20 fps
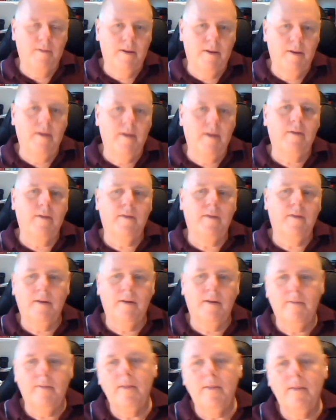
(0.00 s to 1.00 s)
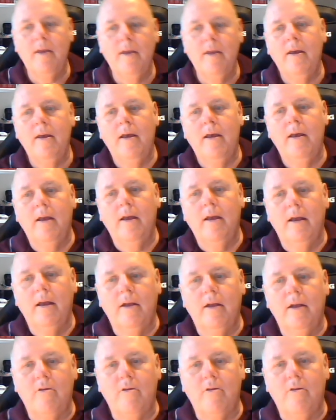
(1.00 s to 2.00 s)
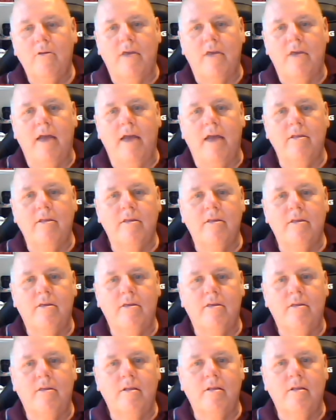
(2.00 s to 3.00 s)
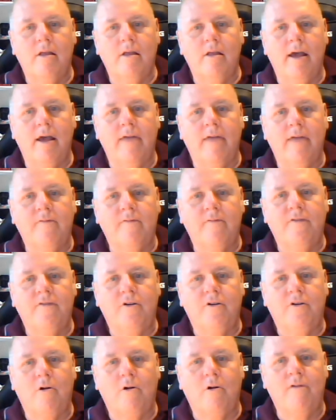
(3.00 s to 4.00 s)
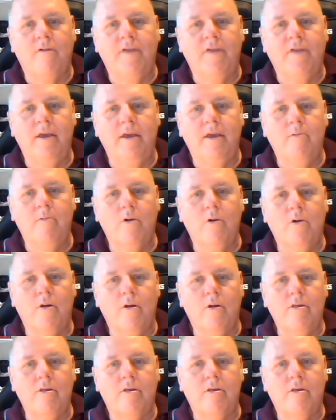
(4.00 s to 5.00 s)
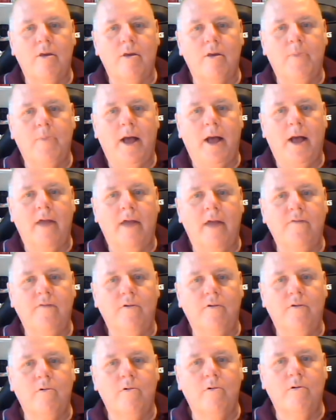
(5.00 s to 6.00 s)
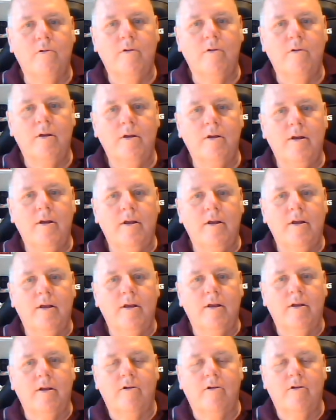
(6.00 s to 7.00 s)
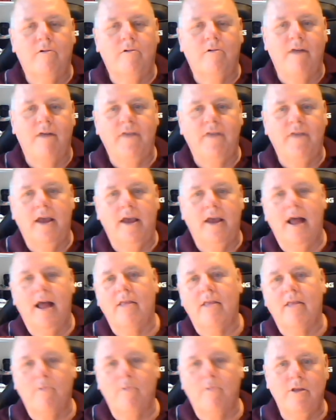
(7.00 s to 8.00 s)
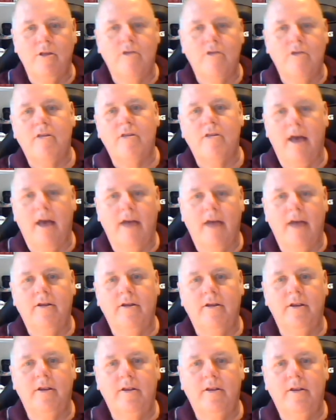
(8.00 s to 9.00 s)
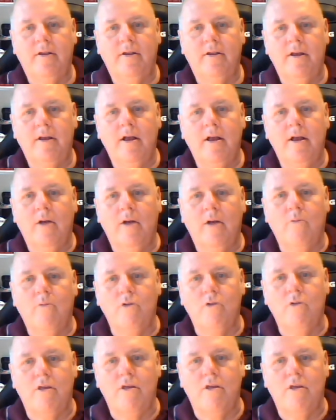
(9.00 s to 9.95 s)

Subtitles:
yeah. It also sounds like photography was a part of your graphic arts when you started. Was